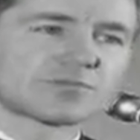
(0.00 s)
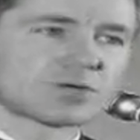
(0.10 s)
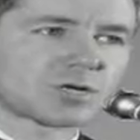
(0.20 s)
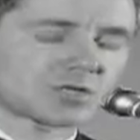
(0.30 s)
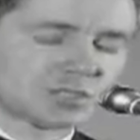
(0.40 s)

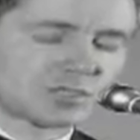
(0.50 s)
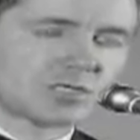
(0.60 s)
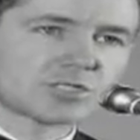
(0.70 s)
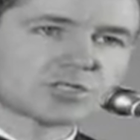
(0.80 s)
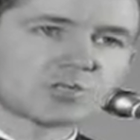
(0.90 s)
production and
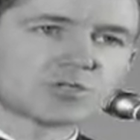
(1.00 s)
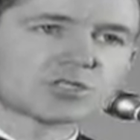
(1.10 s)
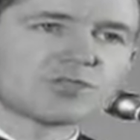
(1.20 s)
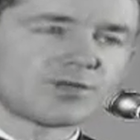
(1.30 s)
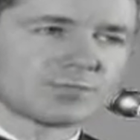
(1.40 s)

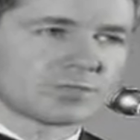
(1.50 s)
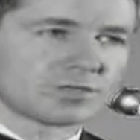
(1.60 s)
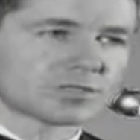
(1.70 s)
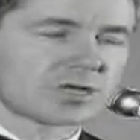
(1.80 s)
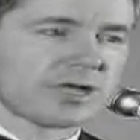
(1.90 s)
distribution of
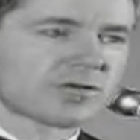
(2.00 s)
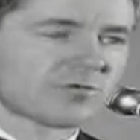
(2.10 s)
inputs like